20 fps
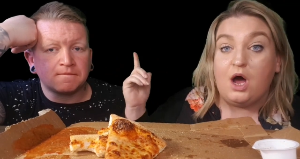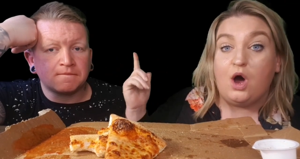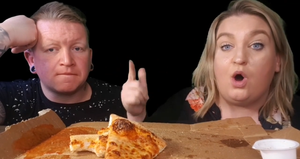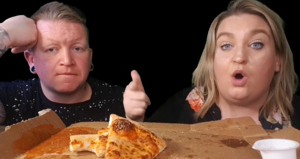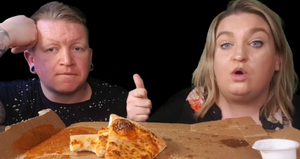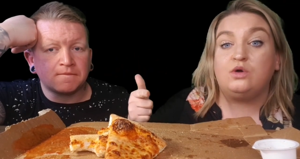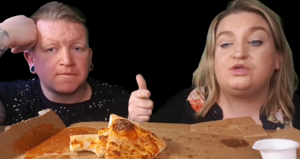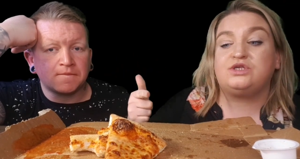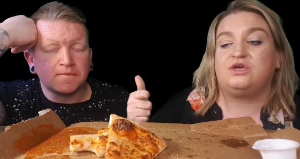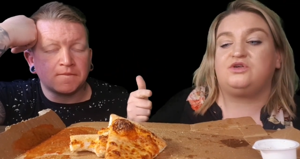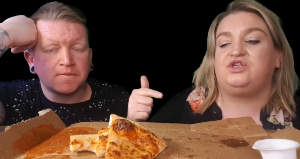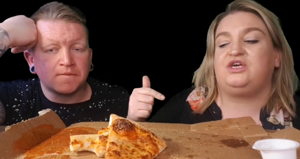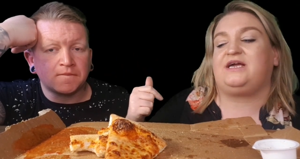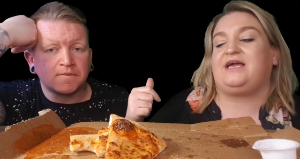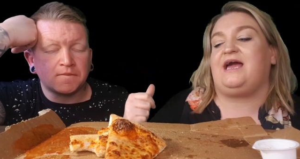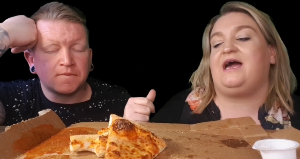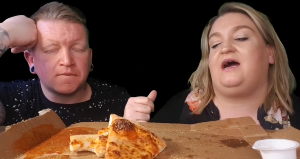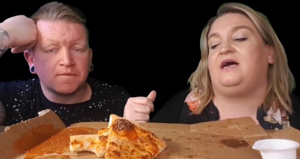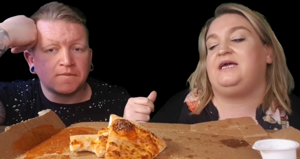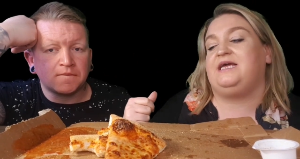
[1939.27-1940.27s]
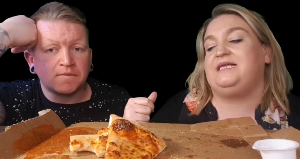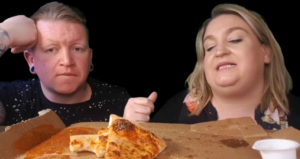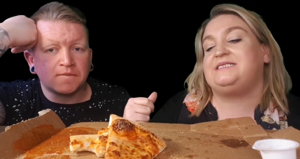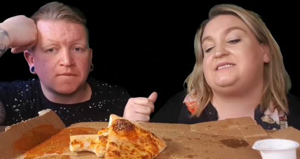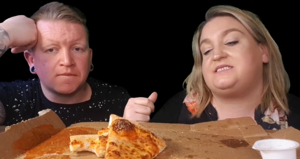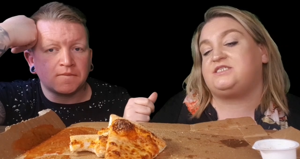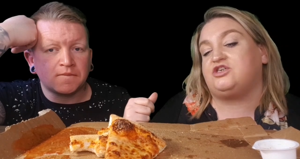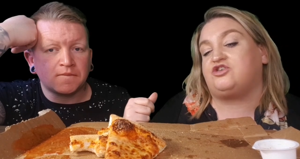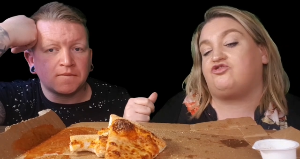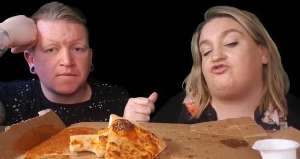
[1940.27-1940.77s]
Speaker 1: Also check out
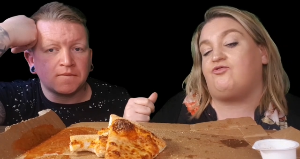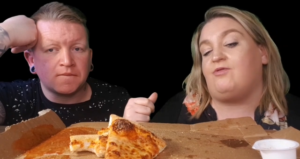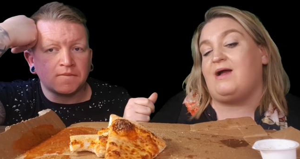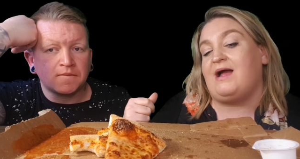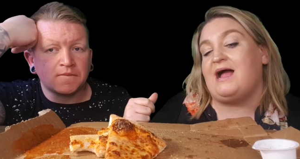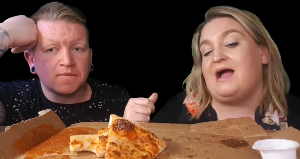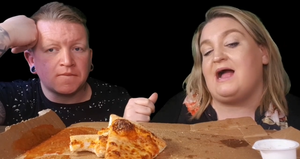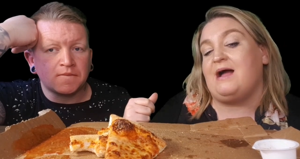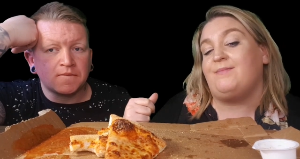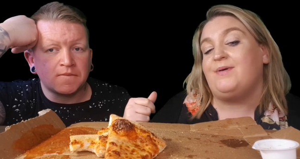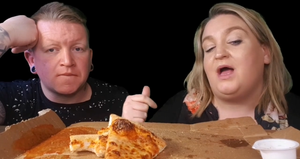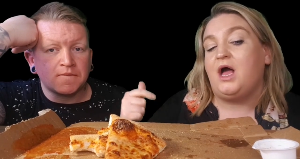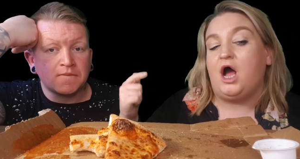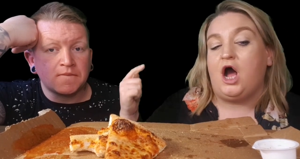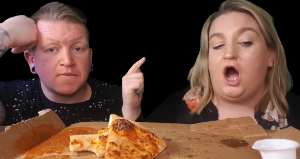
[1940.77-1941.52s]
Instagram.